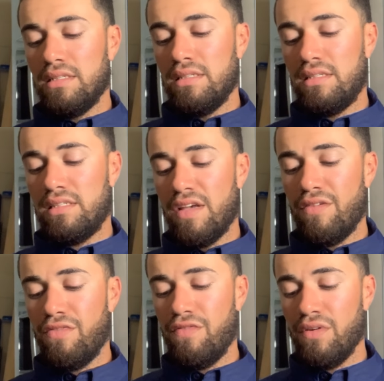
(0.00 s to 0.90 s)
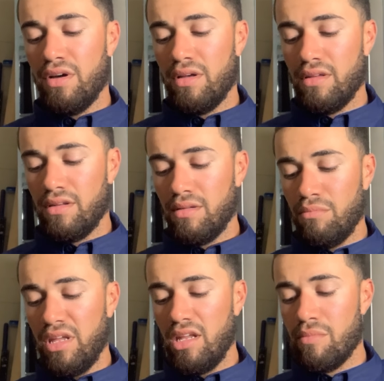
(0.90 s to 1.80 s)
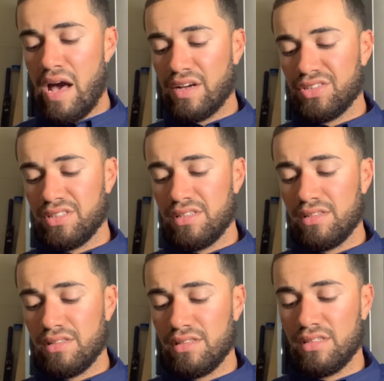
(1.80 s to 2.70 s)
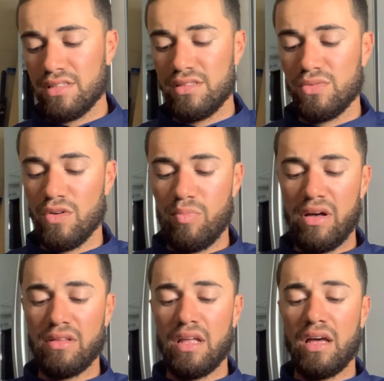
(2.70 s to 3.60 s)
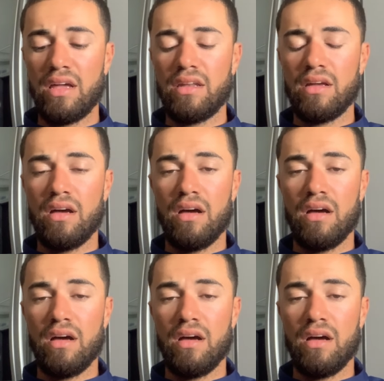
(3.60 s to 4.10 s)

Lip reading: 7-foot medium action, 6 to 12-pound line.